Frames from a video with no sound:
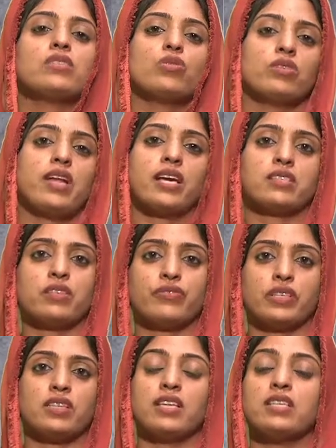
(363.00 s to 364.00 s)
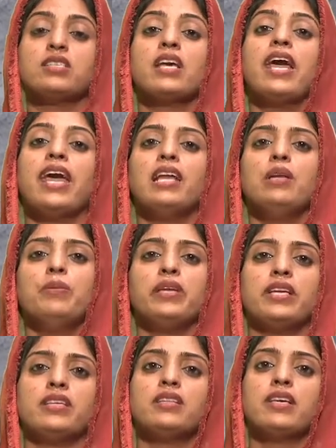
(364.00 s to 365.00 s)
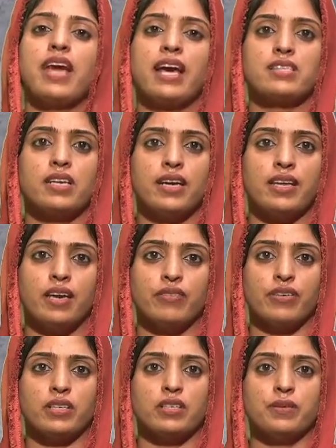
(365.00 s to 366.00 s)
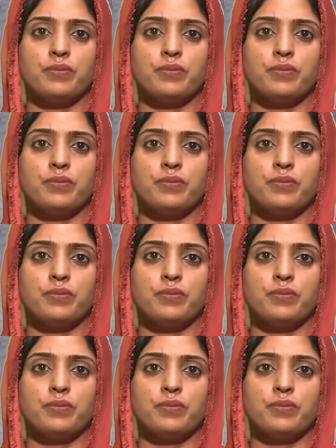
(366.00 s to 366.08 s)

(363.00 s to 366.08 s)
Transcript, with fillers: on tax effect, that is eliminating the cascading effect.